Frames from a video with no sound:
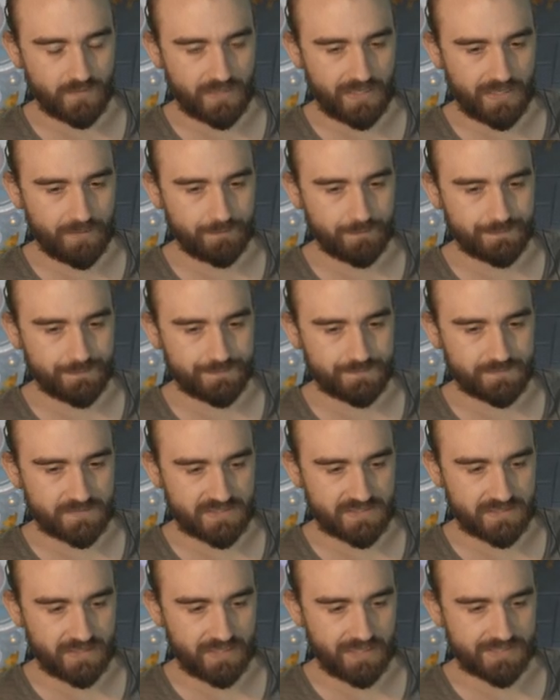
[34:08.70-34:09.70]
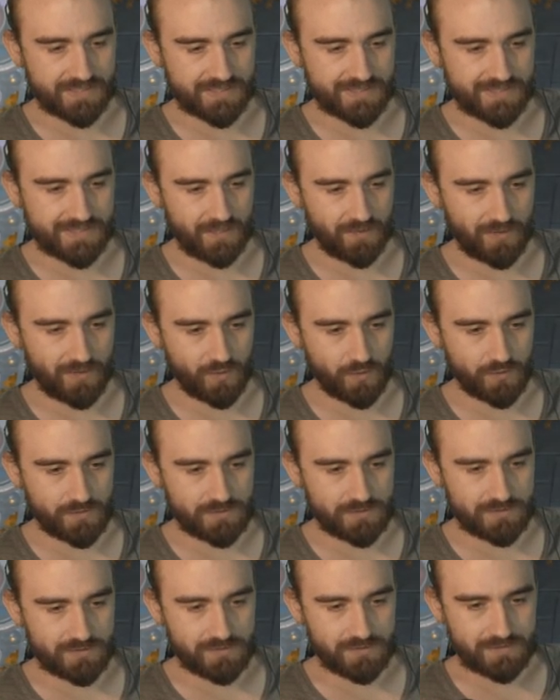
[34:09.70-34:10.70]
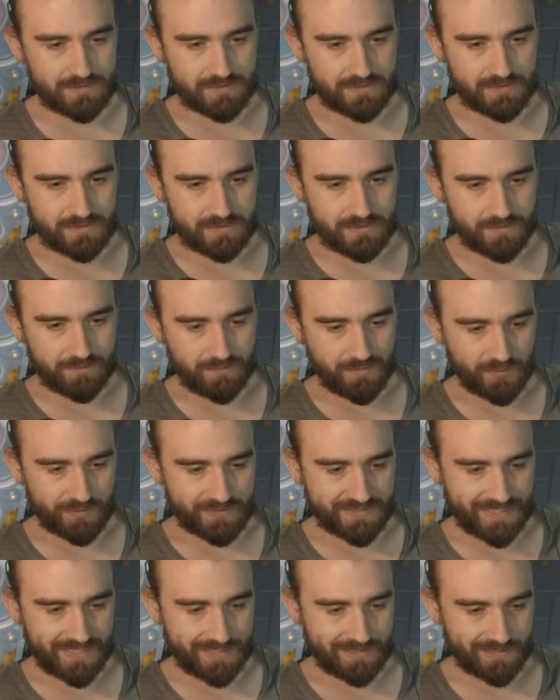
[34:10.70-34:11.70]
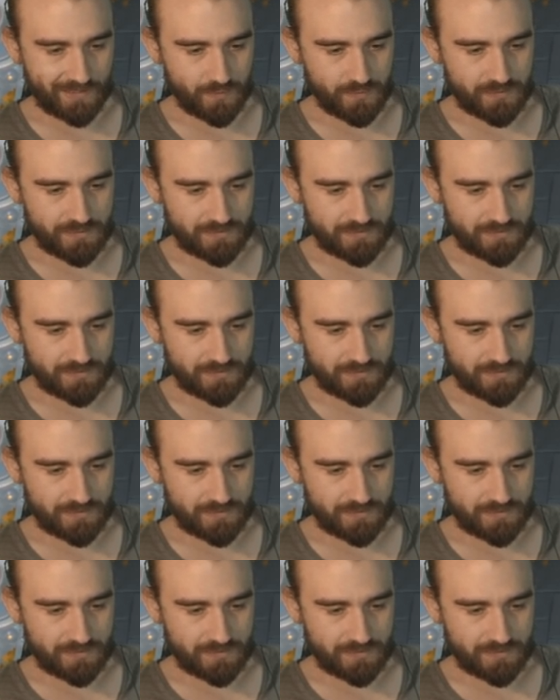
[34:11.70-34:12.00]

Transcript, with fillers: Yep. Ah, she's down low. Not that low.